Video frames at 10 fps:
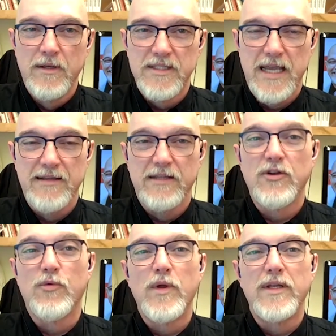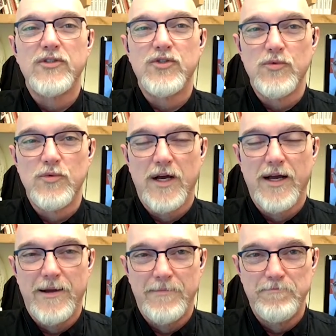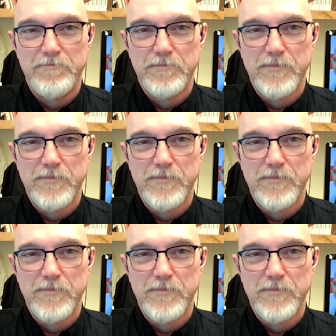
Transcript: saying that they're willing to